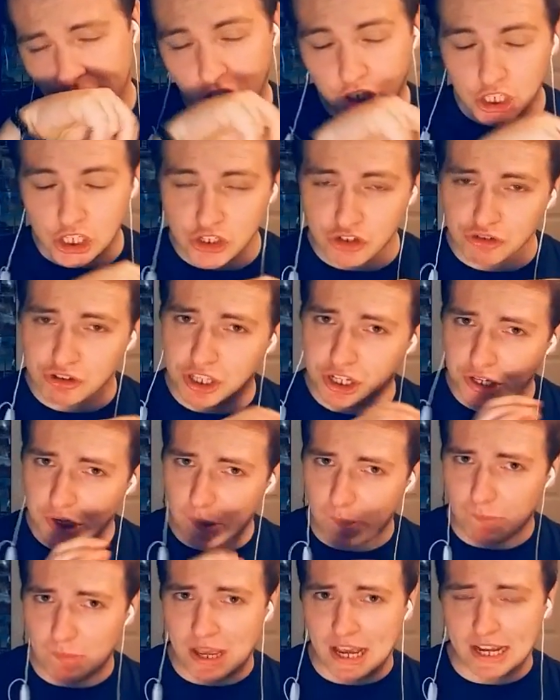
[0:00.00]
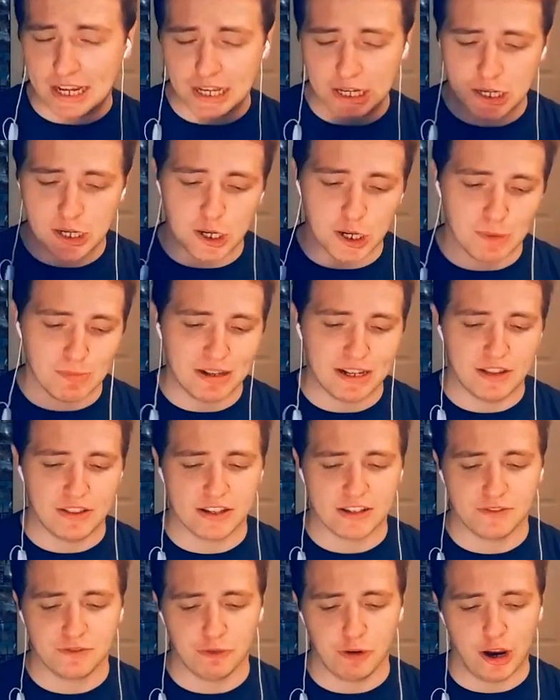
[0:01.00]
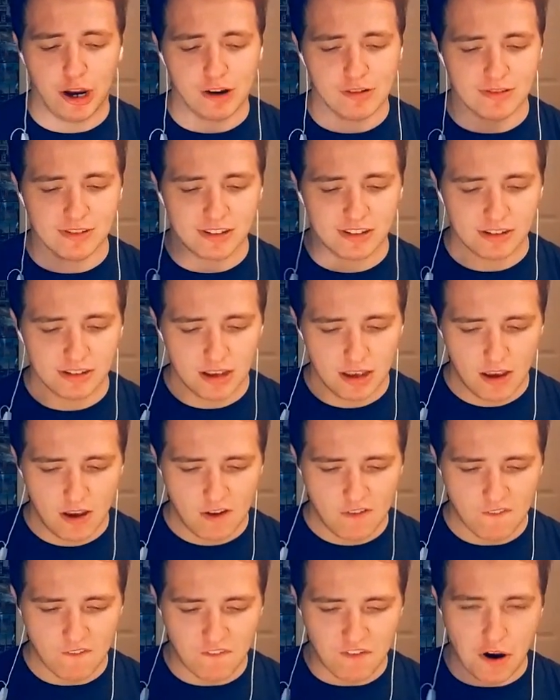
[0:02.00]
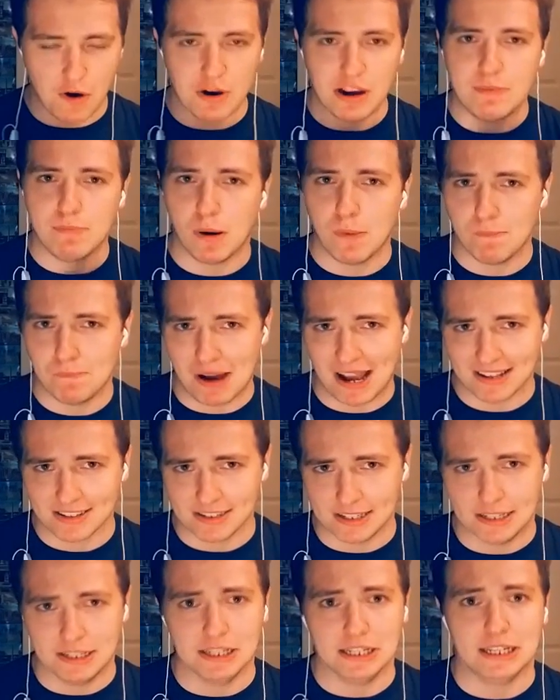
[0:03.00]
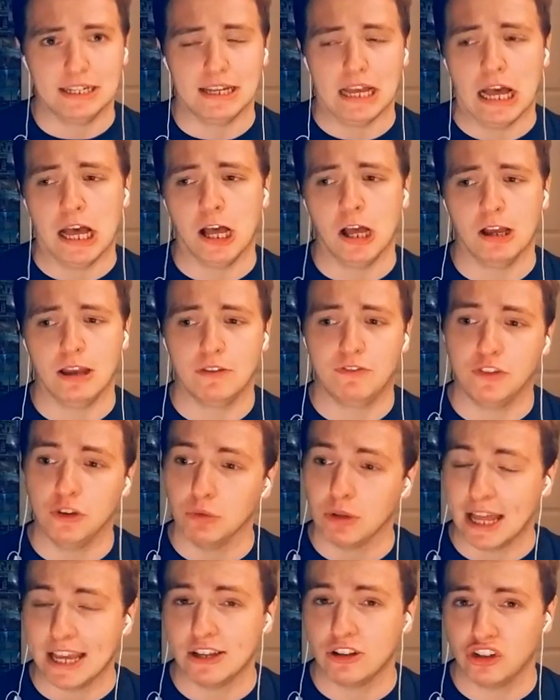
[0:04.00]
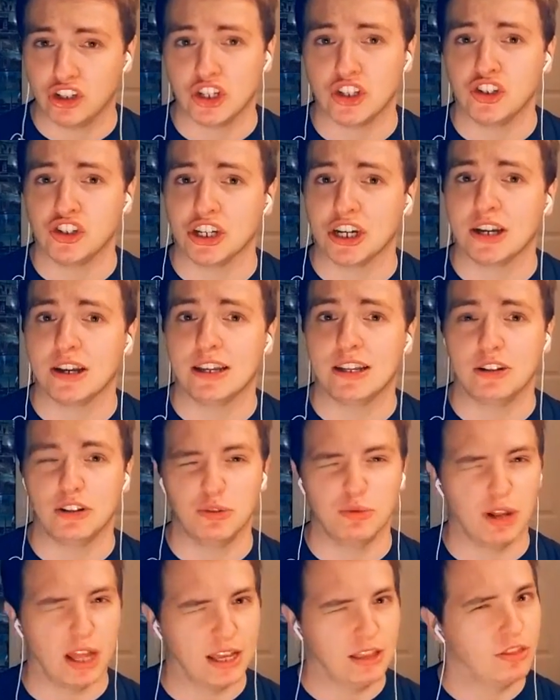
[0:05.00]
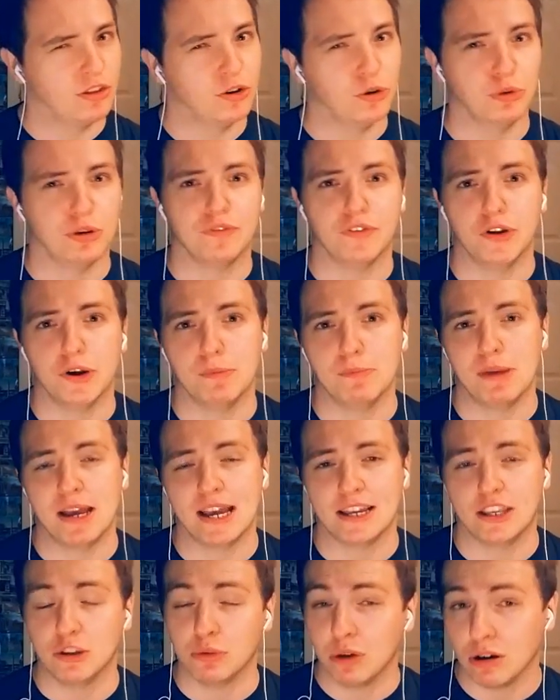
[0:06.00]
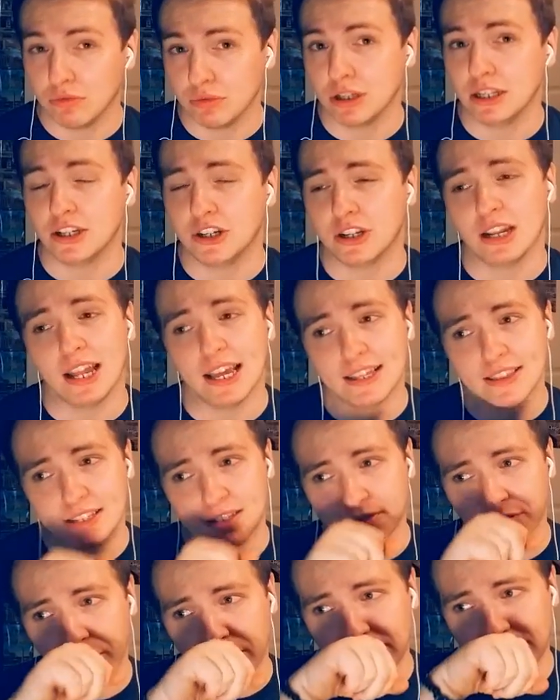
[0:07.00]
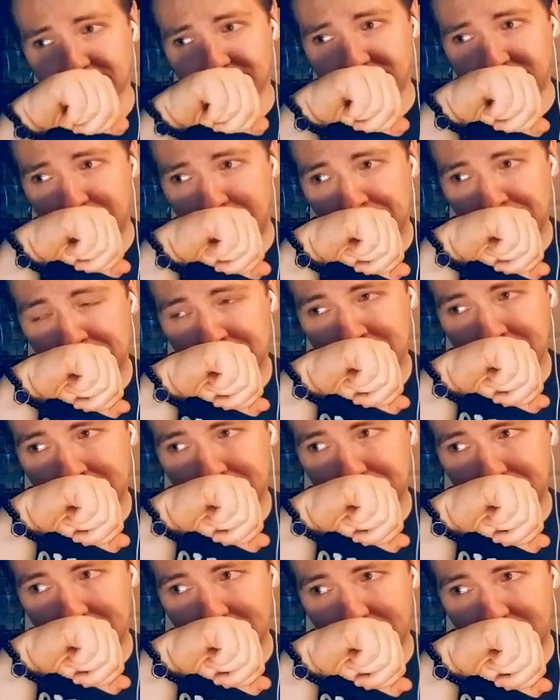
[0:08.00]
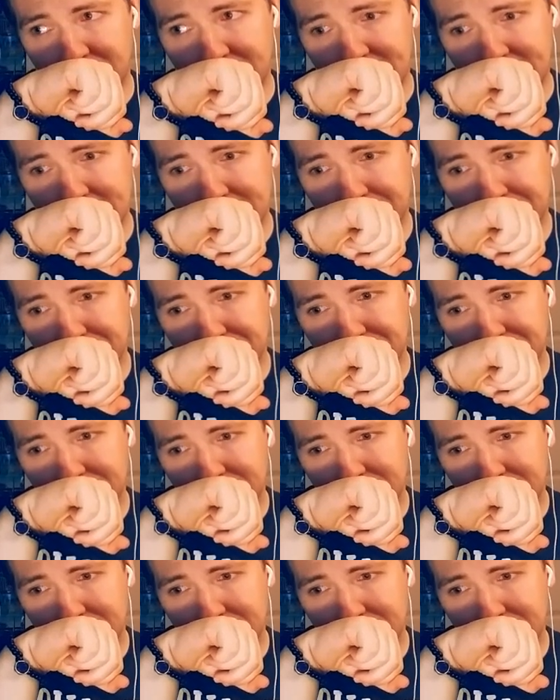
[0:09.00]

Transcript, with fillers: the ginger and the nutmeg come into this fragrance very bombastically. Uh, if you like ginger and you like the note of nutmeg, you are really going to like this fragrance. But I think